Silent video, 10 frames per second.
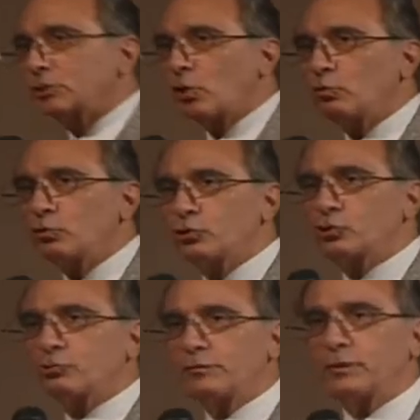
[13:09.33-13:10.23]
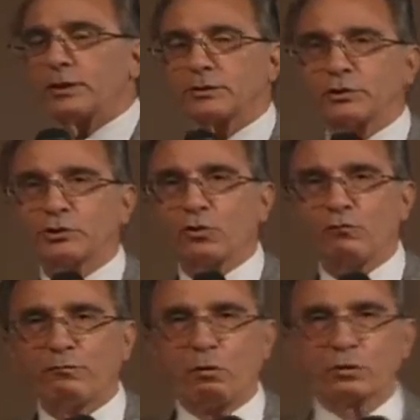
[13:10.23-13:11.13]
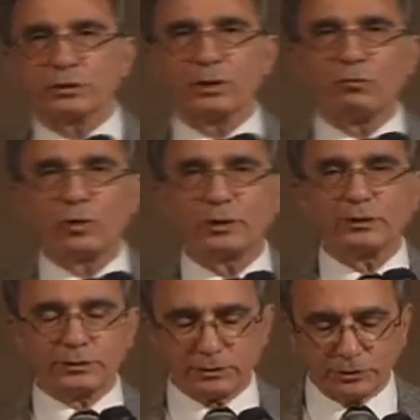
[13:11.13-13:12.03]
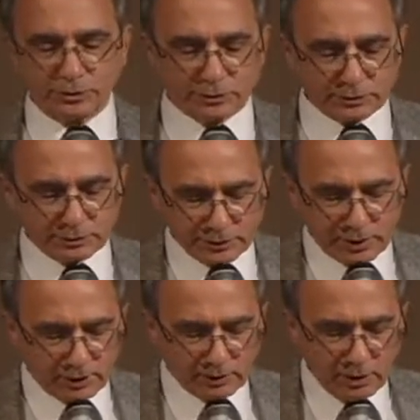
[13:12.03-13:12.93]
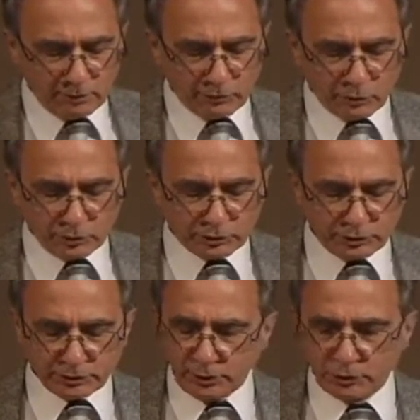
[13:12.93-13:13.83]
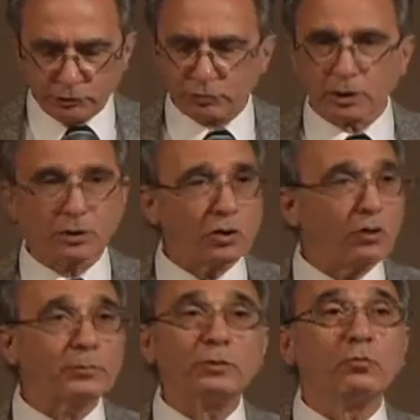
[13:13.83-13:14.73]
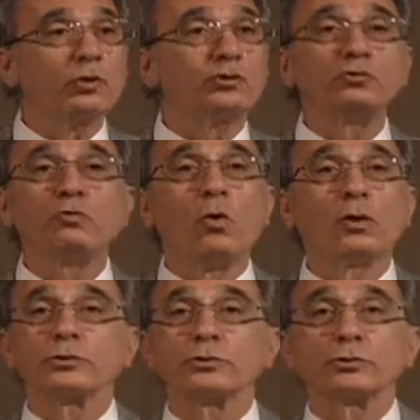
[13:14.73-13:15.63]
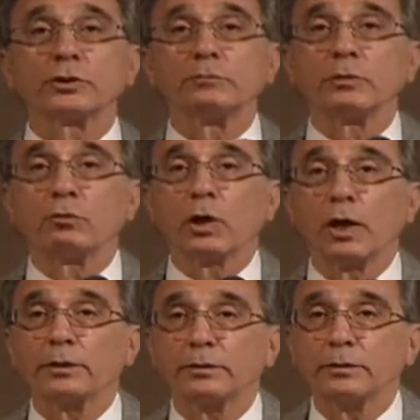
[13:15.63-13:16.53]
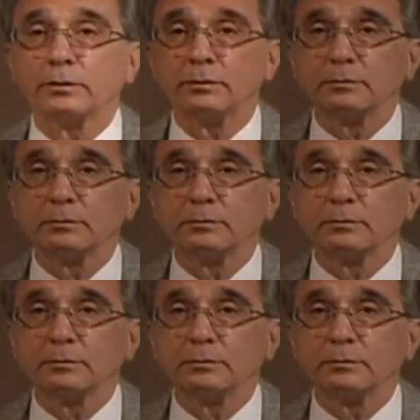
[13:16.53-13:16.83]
so driven and she's so focused on what it is that Jesus has got for her. She says, You can call me what you want, just give me what I need.